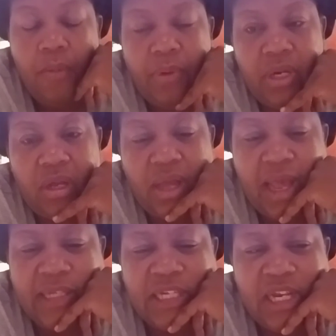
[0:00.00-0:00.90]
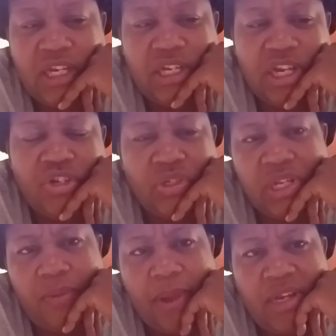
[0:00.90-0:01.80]
But I said, did you
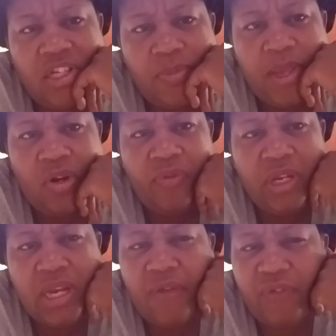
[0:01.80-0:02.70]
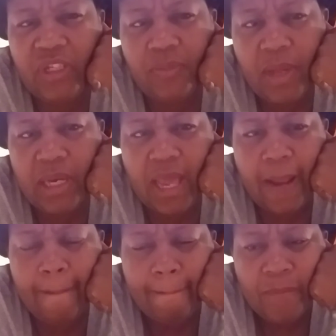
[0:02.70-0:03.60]
see the maintenance man over here today fixing my light?